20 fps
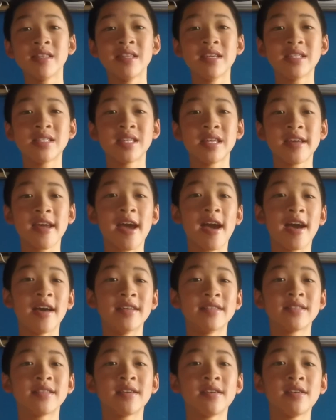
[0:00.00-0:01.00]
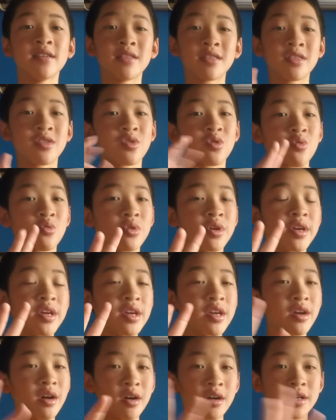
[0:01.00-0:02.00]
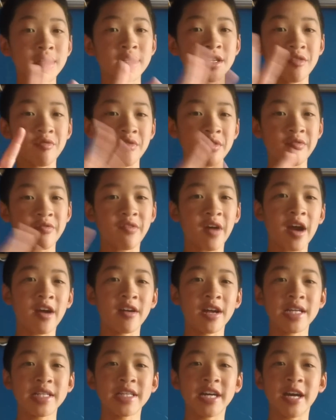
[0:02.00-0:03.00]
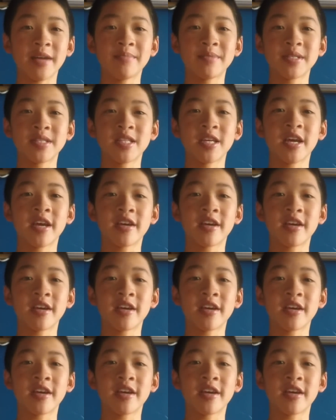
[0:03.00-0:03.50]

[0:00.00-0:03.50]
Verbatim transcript: This thing has 3 different firing types.